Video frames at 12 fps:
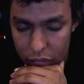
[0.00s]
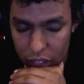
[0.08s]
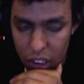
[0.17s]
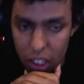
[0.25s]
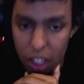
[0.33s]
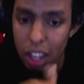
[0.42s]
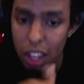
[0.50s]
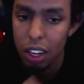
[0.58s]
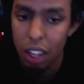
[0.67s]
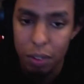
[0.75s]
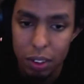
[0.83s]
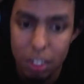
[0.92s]
Oh, I hate
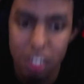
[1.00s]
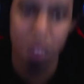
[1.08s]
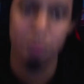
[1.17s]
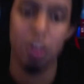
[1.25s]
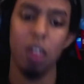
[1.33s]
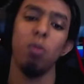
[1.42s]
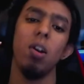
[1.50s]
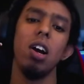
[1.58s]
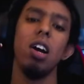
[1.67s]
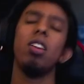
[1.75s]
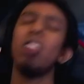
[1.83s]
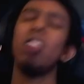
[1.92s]
life itself, man.
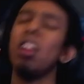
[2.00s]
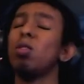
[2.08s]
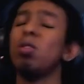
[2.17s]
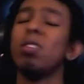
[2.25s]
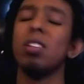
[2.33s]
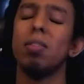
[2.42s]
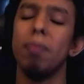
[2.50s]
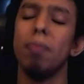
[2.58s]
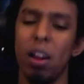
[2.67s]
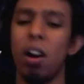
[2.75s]
Why do they do this, man?